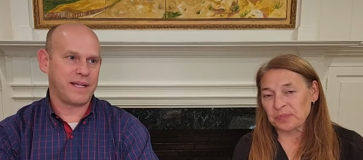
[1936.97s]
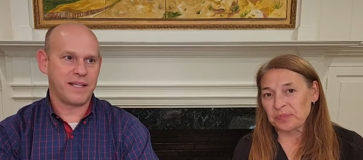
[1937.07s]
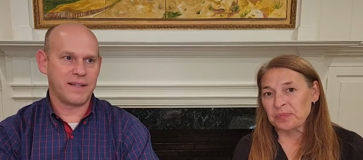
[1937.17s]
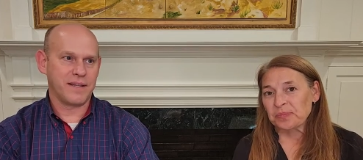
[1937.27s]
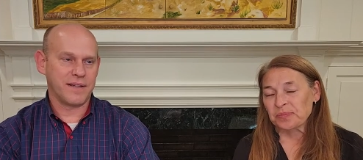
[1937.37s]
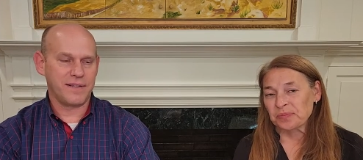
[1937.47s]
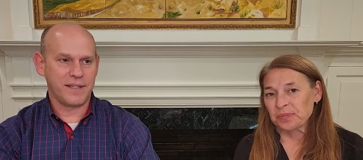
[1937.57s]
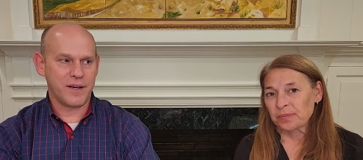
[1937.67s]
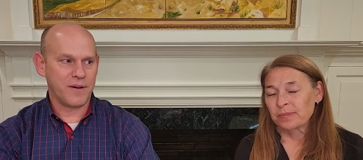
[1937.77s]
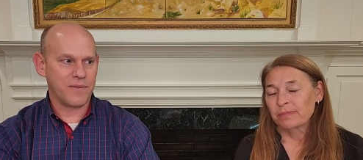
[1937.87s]
Speaker 1: be the
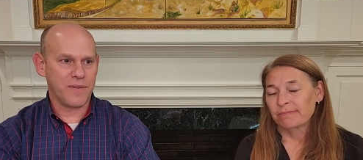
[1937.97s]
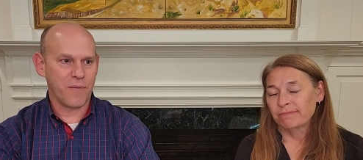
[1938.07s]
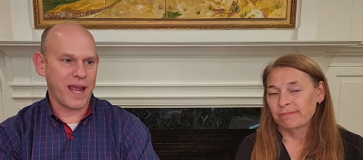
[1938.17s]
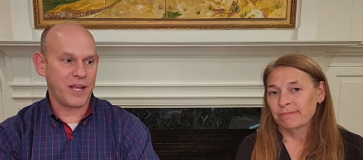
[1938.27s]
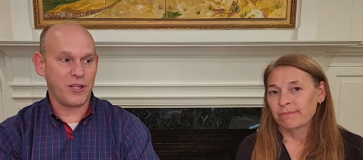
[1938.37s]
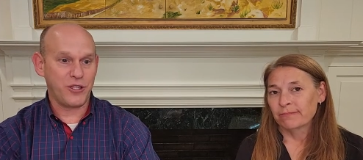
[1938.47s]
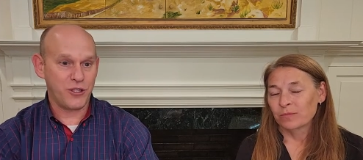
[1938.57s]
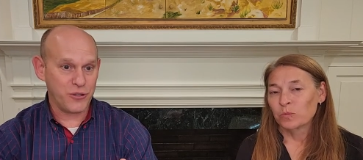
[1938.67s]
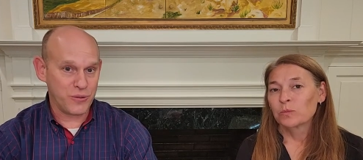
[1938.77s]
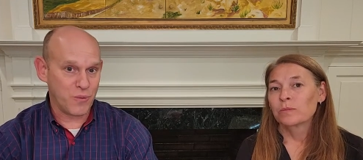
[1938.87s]
you know the way
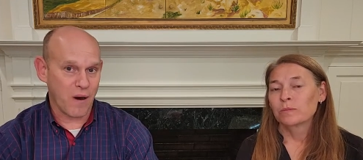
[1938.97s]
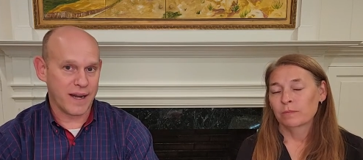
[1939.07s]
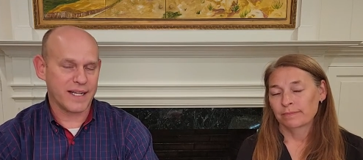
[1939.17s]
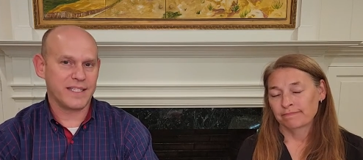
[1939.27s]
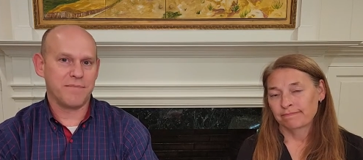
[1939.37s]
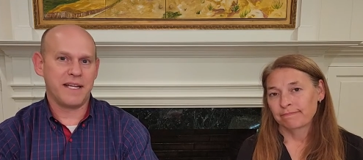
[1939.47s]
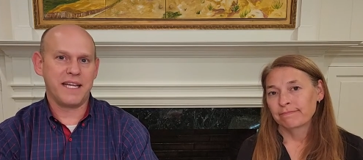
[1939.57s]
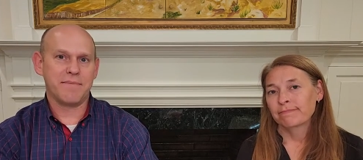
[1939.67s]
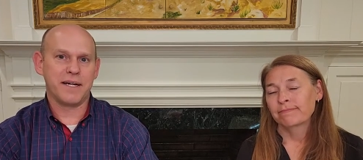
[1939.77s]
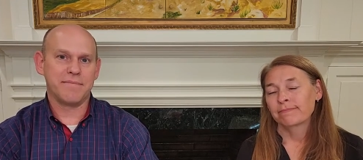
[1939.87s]
you want it to
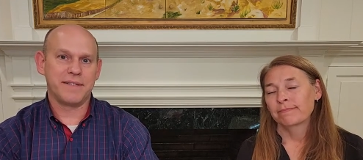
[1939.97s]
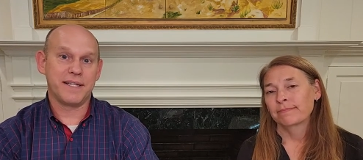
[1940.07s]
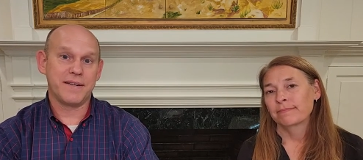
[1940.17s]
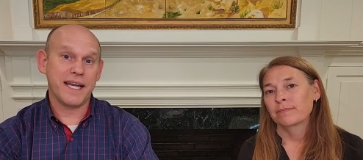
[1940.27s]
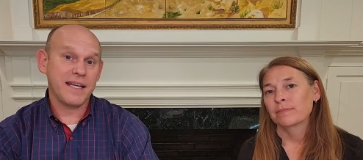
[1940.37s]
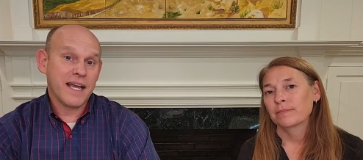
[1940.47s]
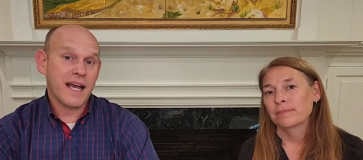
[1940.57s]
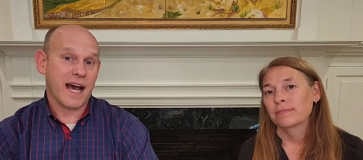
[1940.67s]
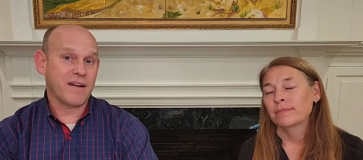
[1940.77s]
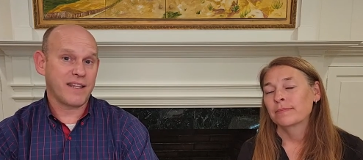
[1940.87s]
be, but you know, hey,
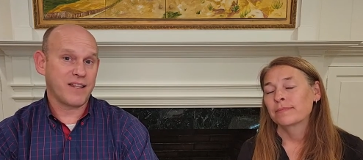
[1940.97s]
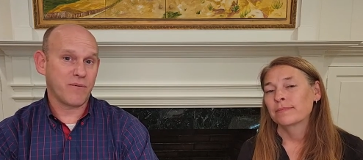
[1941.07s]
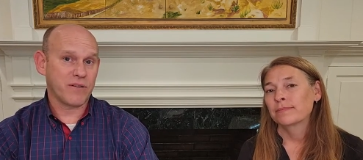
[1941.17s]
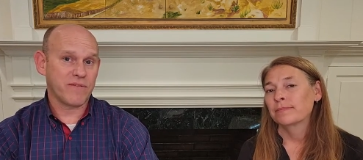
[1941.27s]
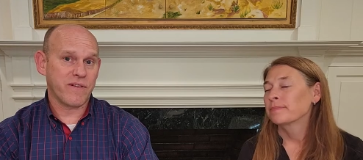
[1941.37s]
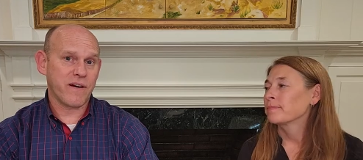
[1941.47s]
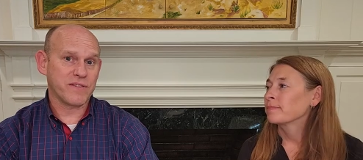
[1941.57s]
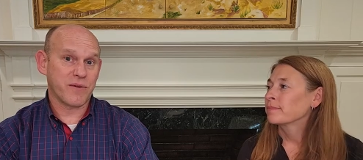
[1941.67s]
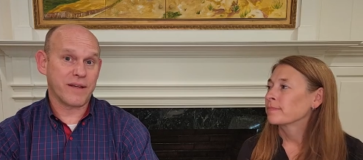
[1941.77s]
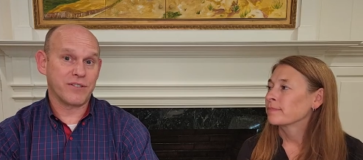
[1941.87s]
I don't think the world
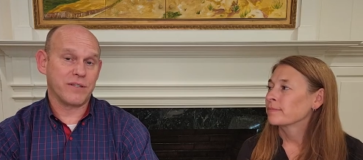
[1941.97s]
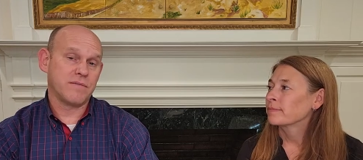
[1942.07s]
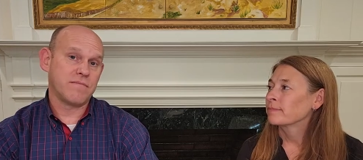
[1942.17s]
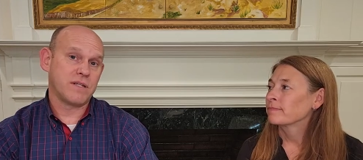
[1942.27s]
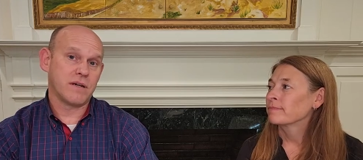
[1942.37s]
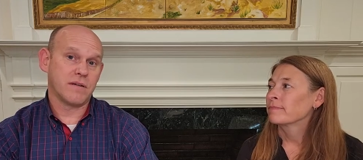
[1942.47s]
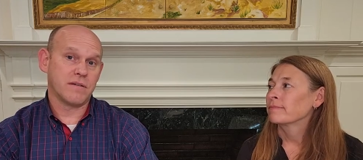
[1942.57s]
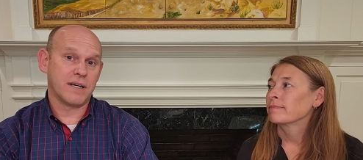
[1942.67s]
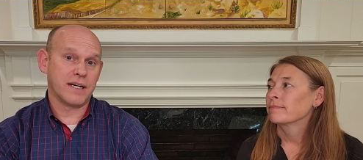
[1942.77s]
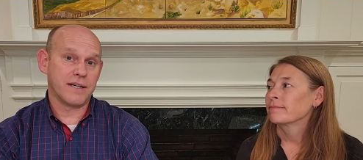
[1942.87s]
revolves around you.
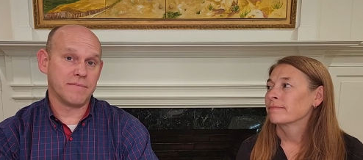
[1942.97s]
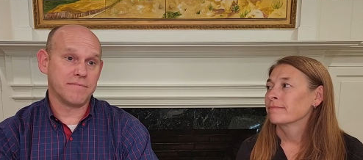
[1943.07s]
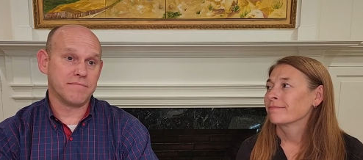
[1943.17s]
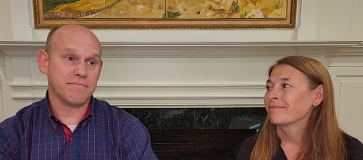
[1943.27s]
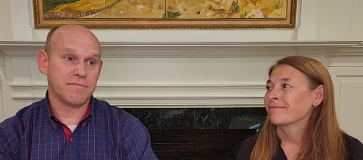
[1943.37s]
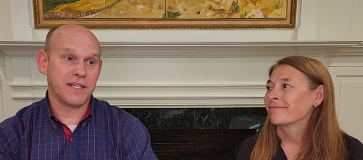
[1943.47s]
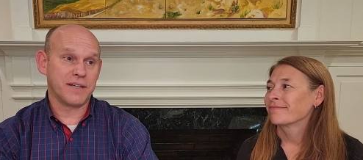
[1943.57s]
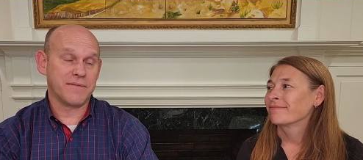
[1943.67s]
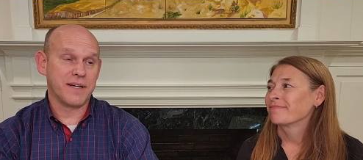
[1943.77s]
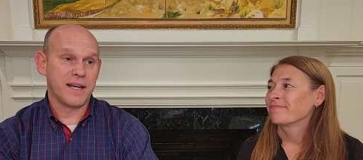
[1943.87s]
So um, you
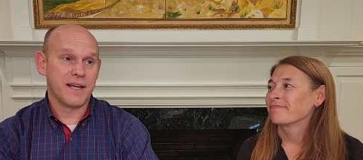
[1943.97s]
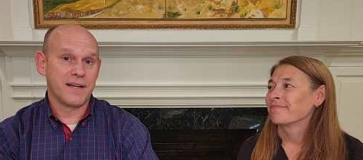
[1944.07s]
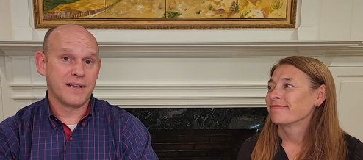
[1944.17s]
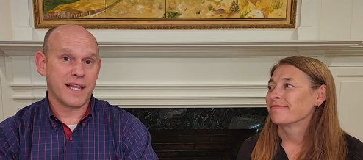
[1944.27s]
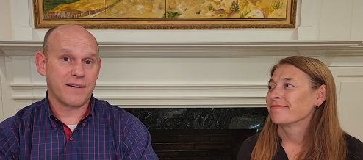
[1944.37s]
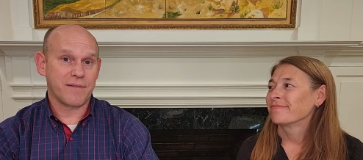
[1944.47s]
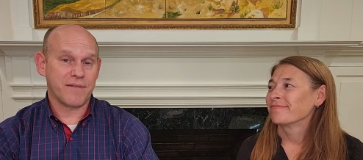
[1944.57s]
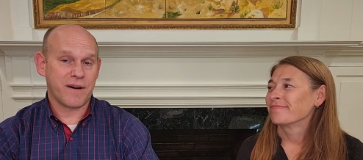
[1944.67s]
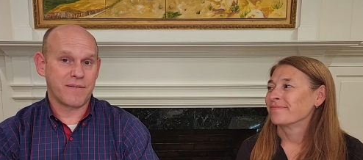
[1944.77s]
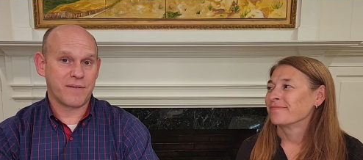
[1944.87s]
know let it
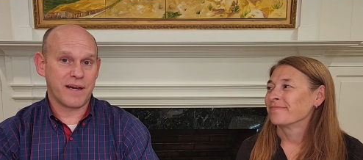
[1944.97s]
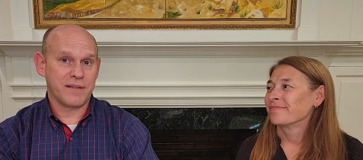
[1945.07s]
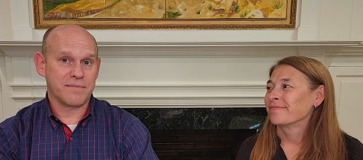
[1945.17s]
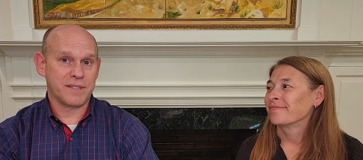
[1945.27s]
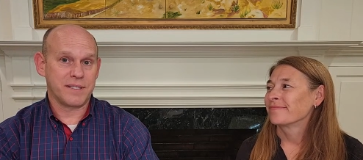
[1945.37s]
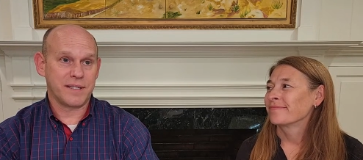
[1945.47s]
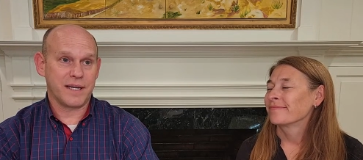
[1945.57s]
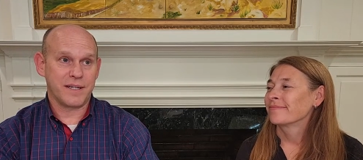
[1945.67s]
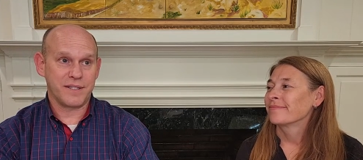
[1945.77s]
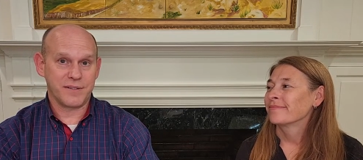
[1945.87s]
revolve around
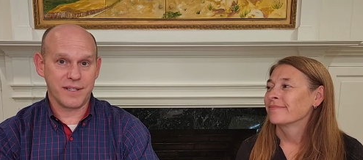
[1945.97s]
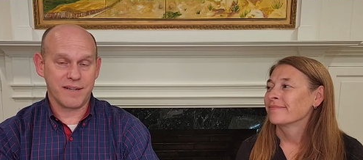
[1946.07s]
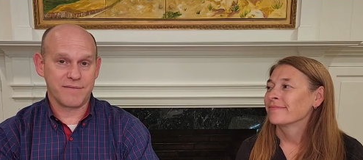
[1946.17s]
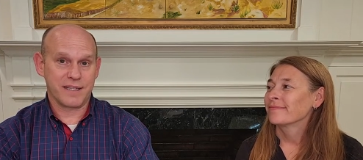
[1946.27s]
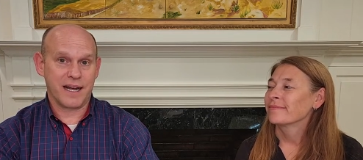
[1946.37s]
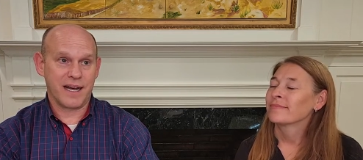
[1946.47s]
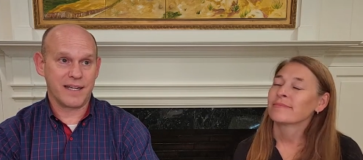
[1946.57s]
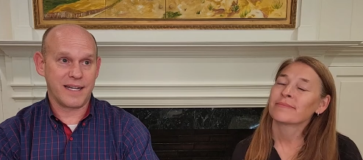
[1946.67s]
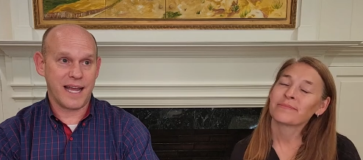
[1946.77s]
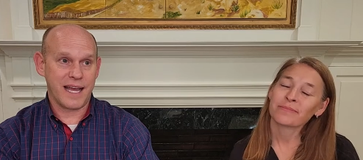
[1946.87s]
uh, your love for
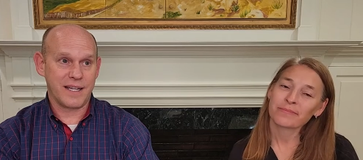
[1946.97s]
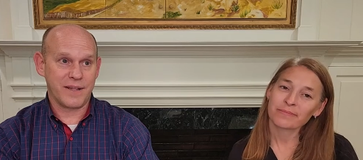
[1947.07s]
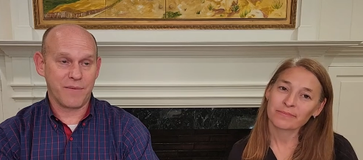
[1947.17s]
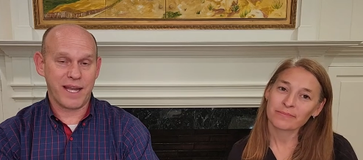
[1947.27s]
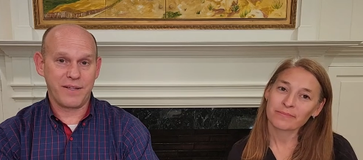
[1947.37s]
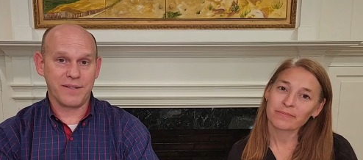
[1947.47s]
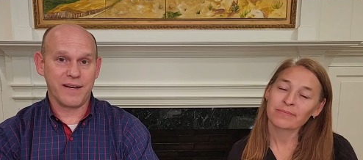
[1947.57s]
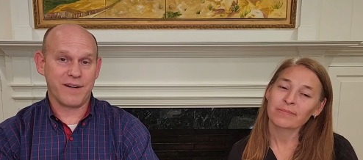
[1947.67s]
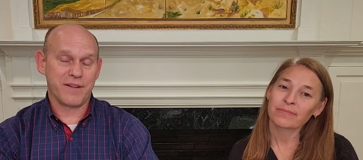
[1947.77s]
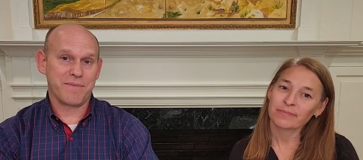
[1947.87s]
God and the way you
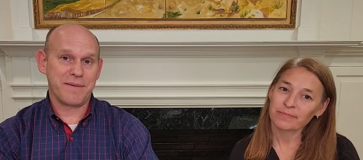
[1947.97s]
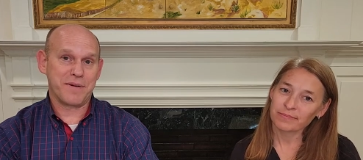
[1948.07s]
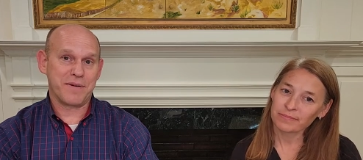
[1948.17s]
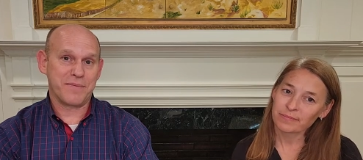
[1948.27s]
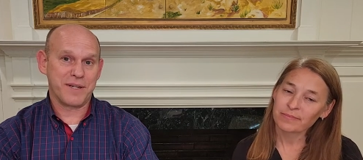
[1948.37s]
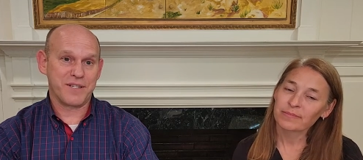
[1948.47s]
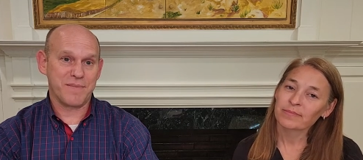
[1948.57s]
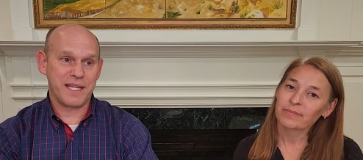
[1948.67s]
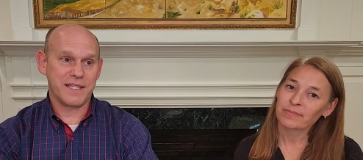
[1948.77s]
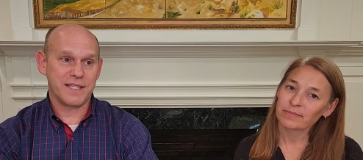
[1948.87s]
love other people, which
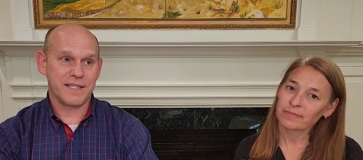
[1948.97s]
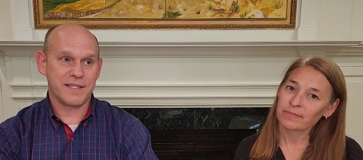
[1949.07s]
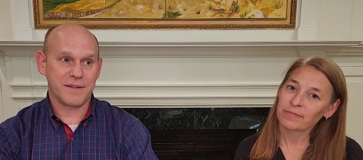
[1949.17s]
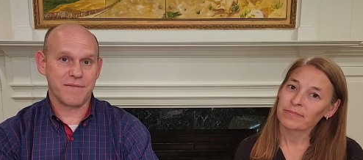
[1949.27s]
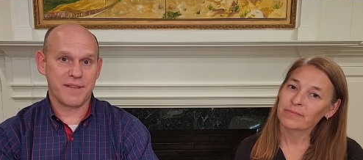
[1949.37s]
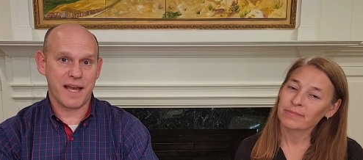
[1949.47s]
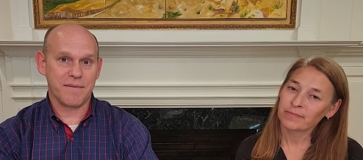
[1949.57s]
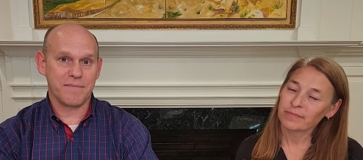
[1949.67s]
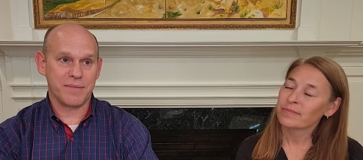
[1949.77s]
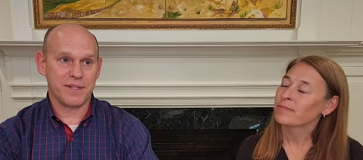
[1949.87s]
means serve
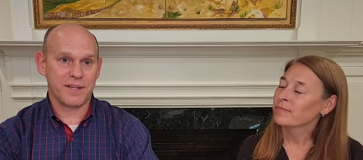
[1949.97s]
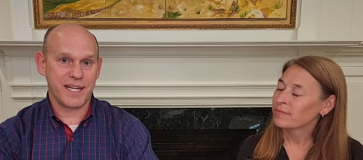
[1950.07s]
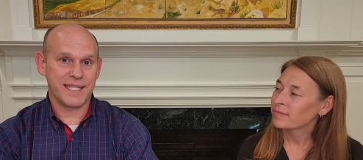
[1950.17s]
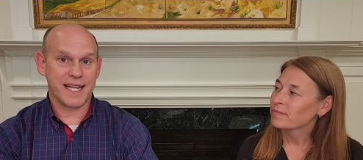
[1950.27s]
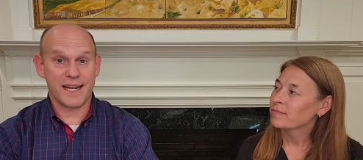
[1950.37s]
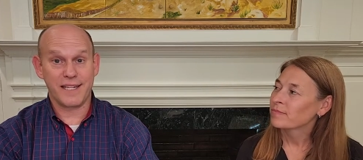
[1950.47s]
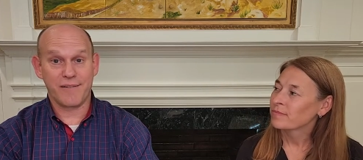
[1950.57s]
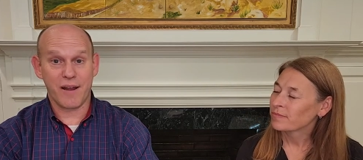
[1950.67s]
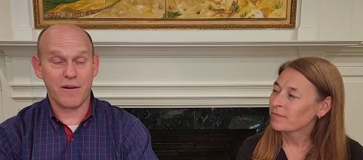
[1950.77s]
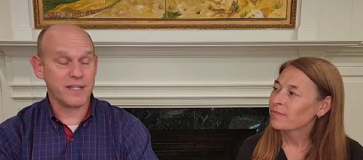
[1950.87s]
them, put their needs ahead of
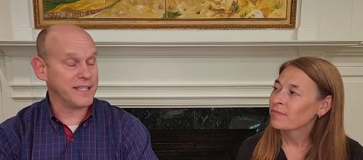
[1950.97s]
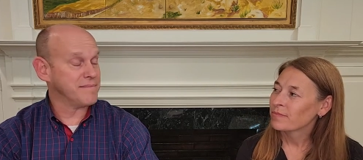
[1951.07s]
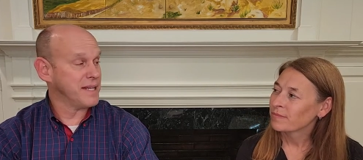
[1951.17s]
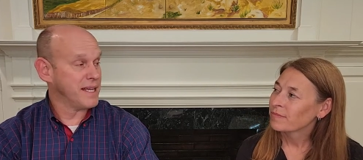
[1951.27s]
your own, and